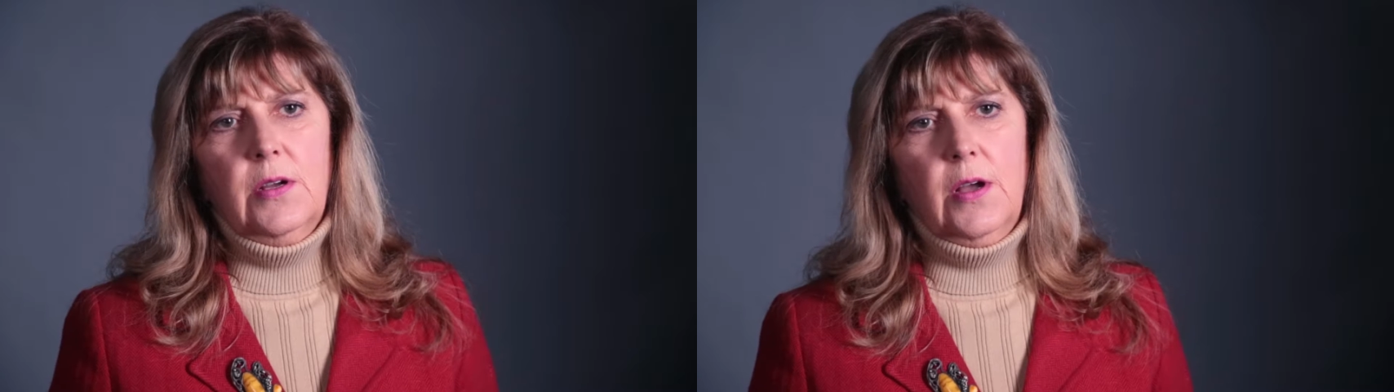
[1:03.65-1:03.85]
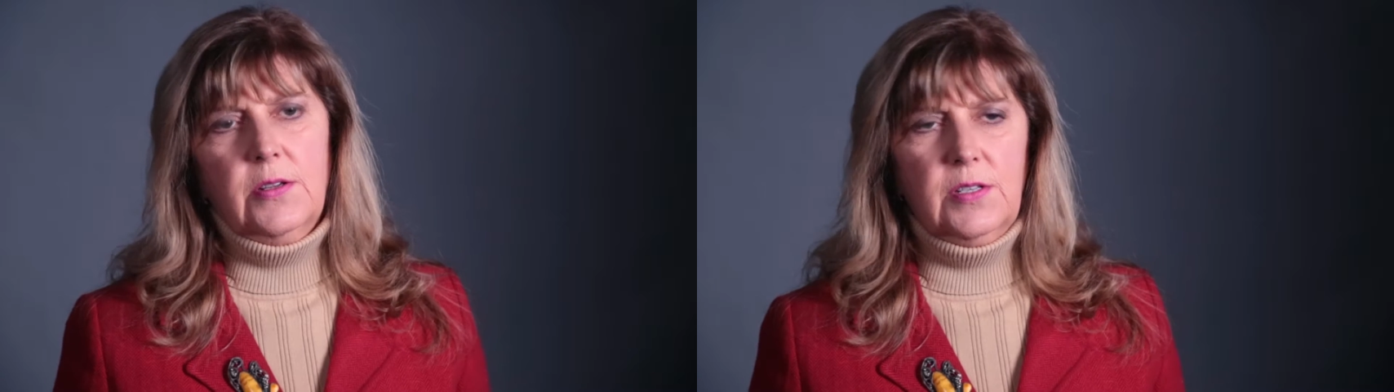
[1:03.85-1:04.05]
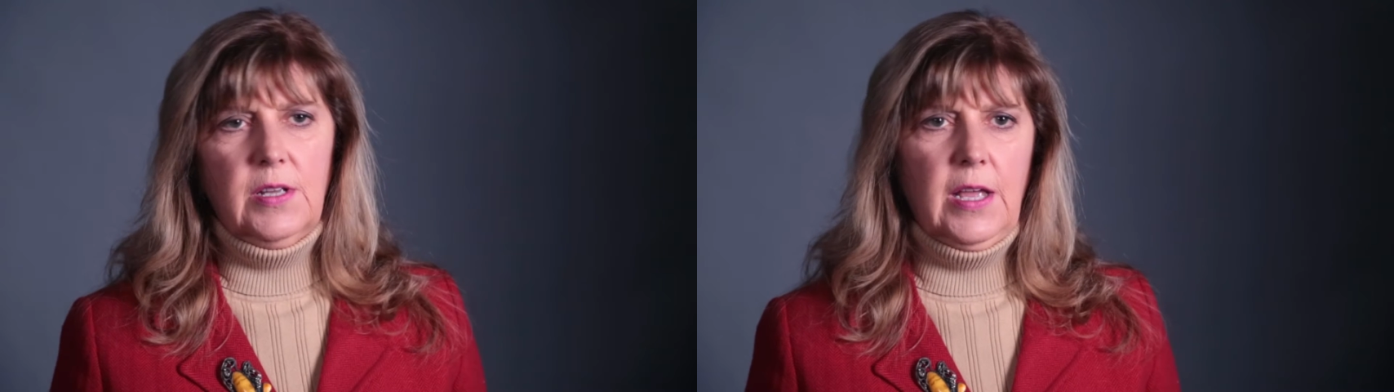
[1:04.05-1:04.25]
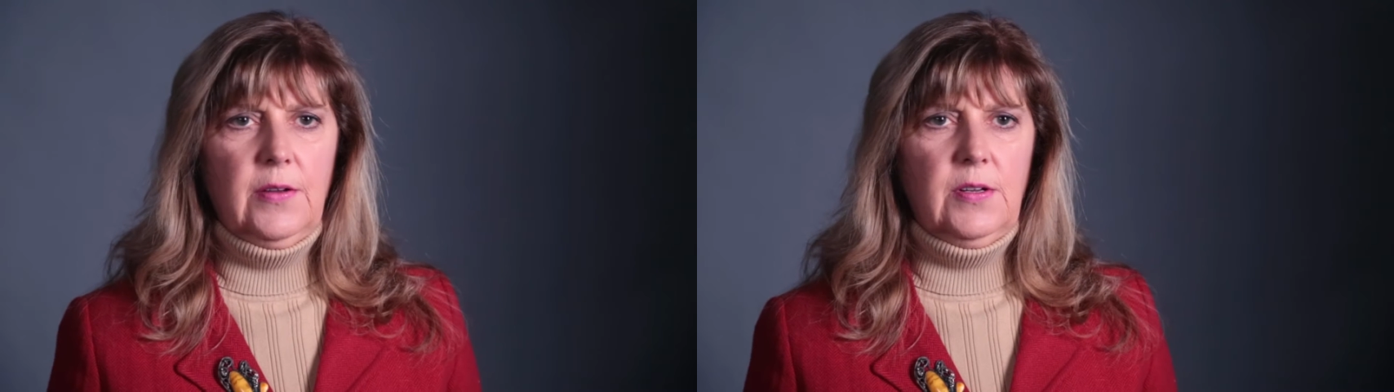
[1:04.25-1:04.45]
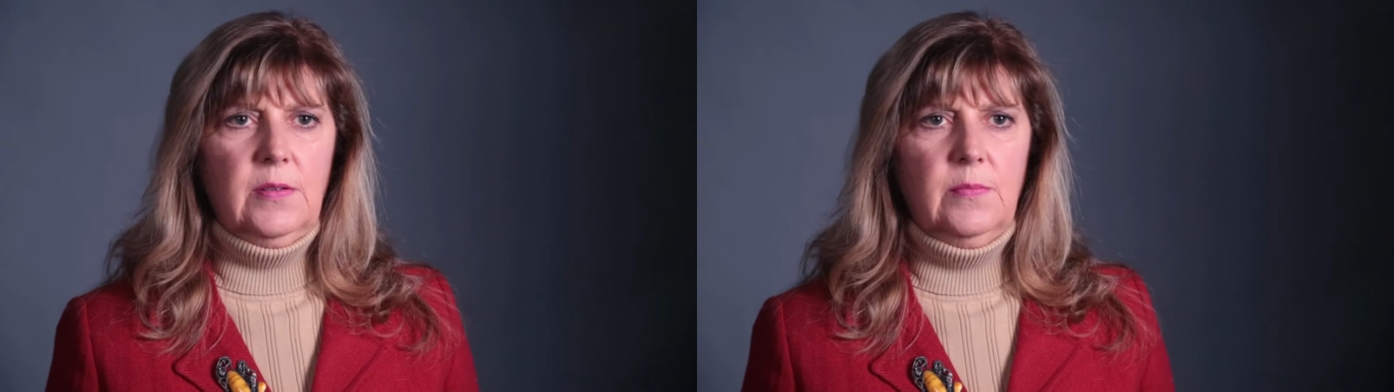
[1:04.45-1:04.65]
Cost
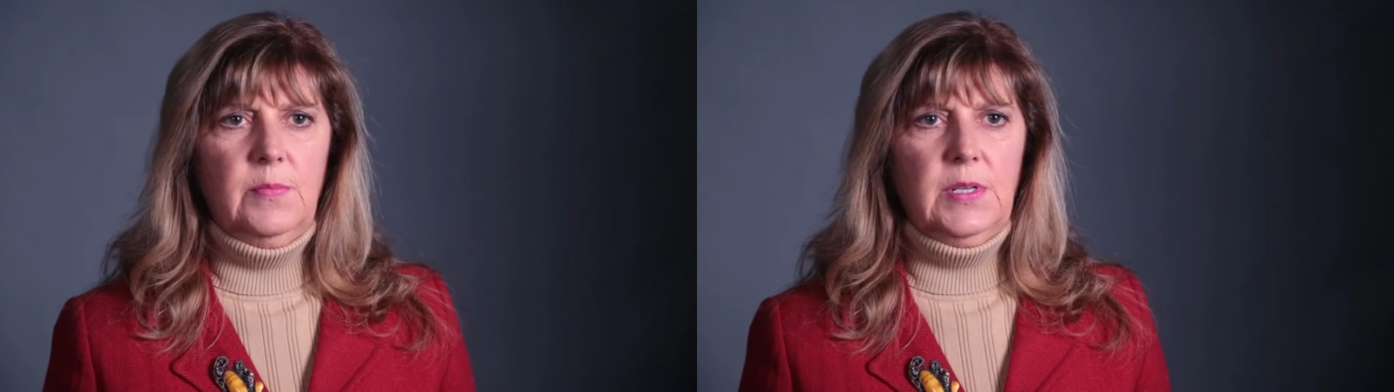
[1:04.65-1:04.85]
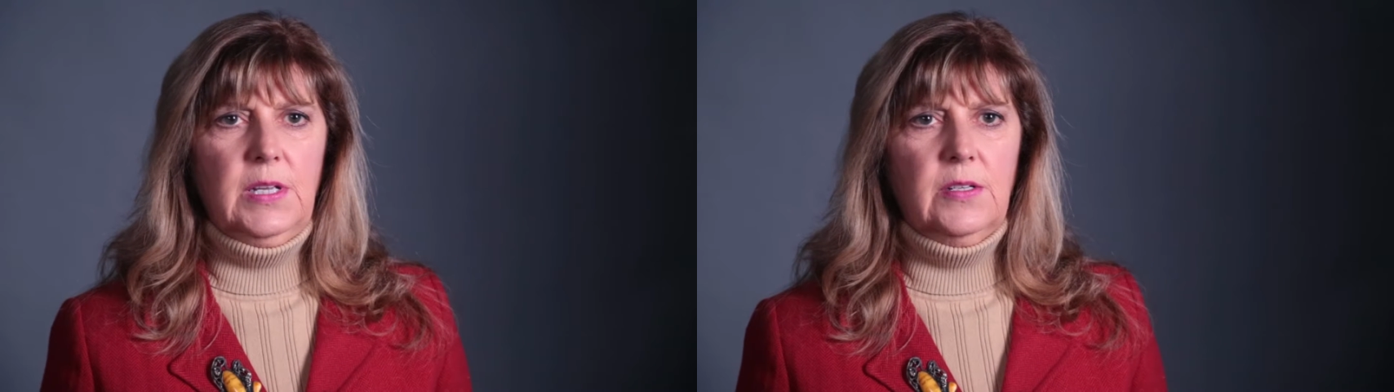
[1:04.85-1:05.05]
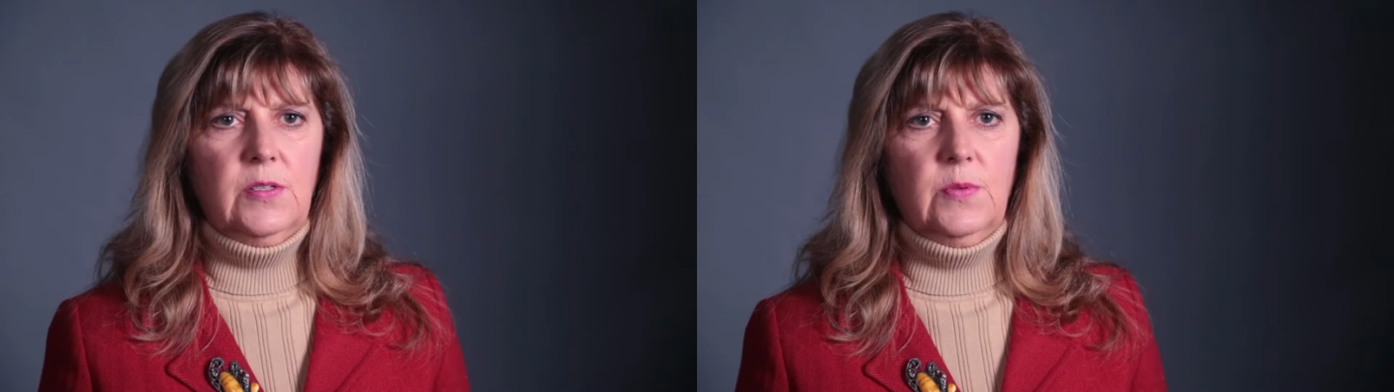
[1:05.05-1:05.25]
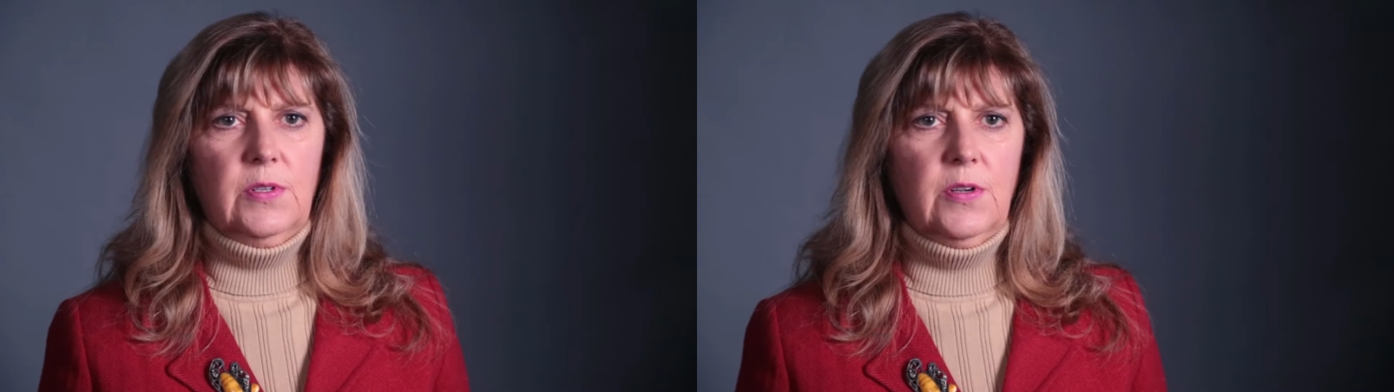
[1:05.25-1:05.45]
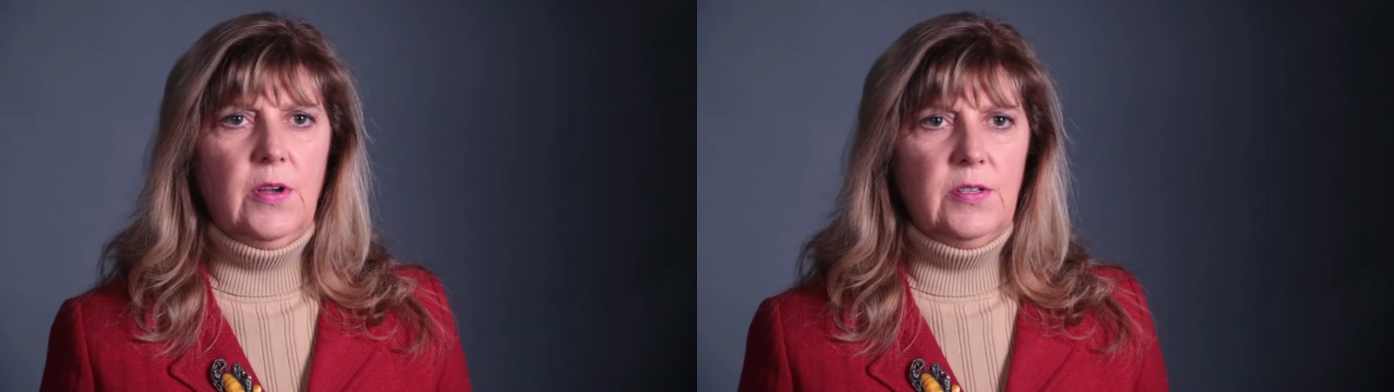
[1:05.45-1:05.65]
accounting begins
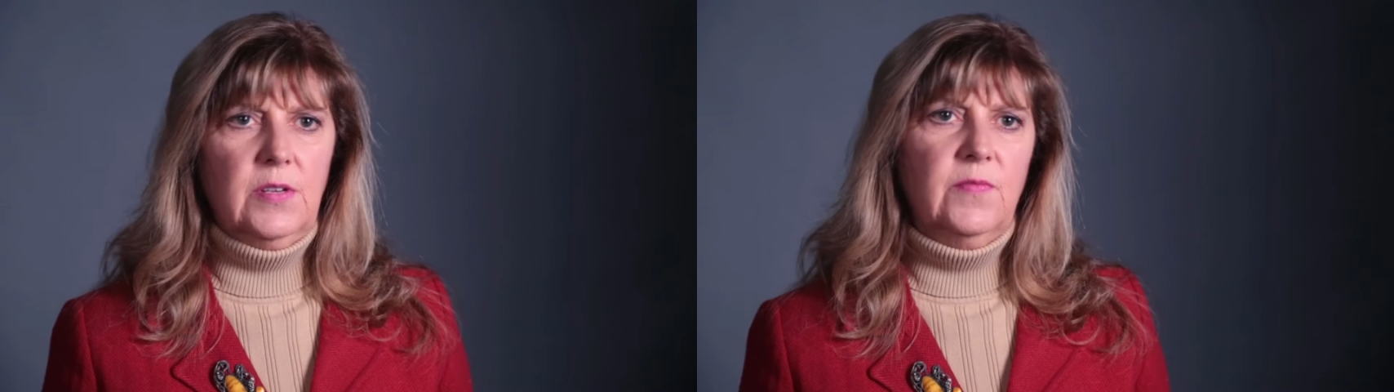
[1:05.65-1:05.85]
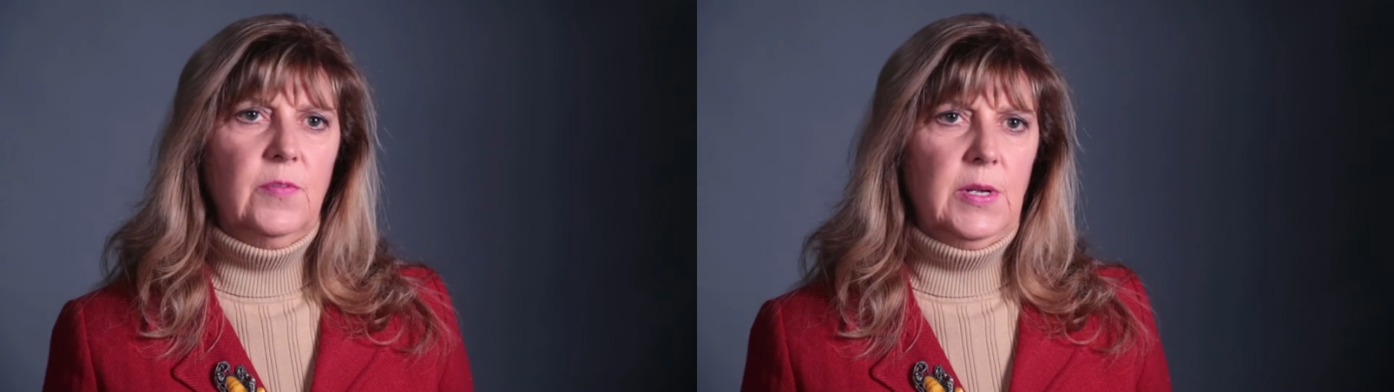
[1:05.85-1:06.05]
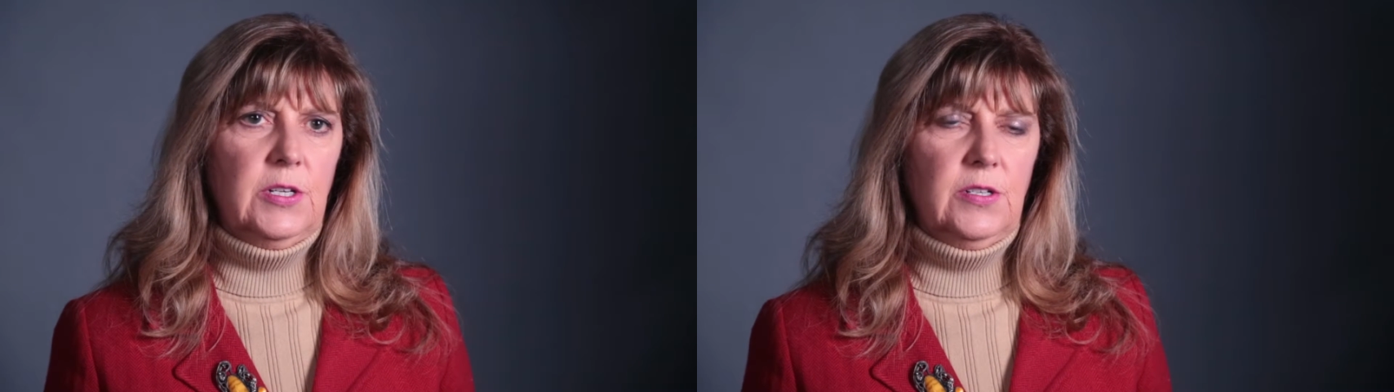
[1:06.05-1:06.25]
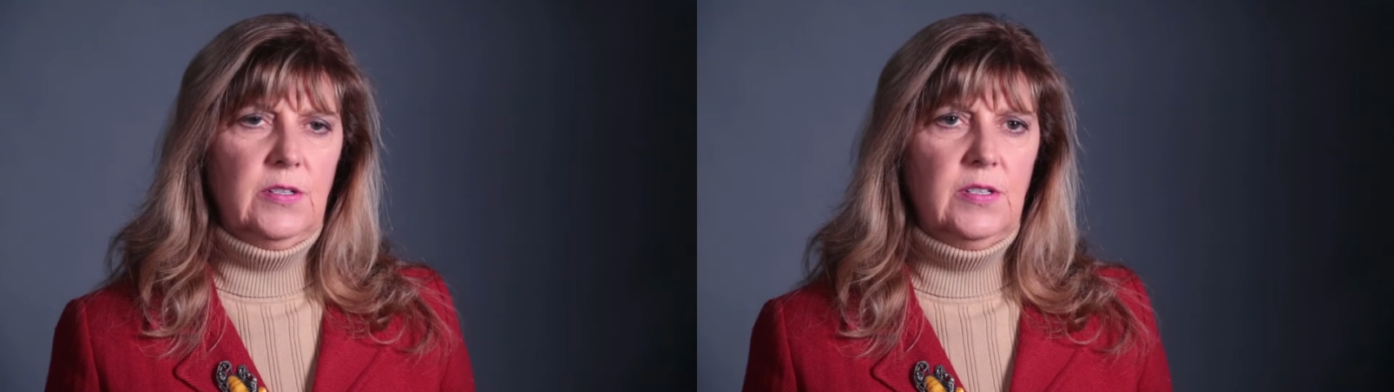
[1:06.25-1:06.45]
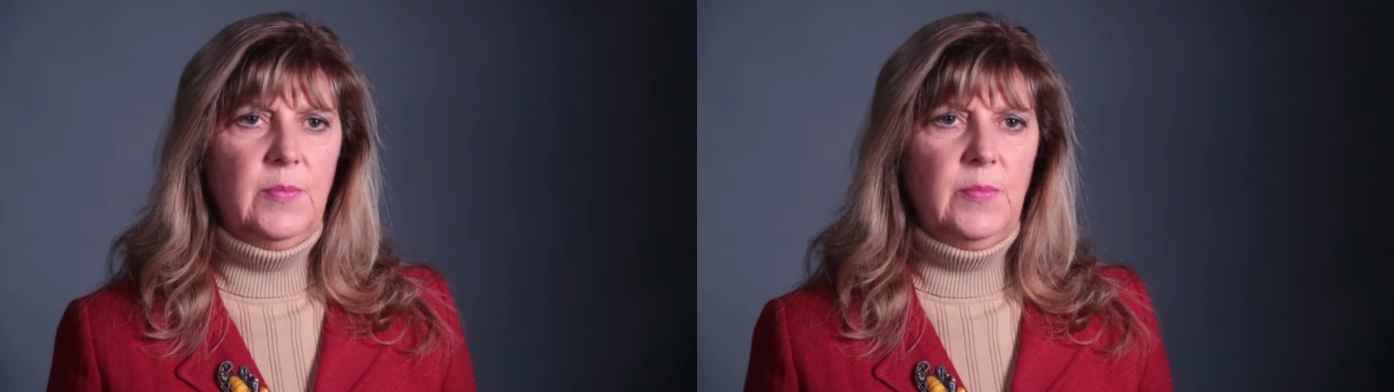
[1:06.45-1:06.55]
with cost information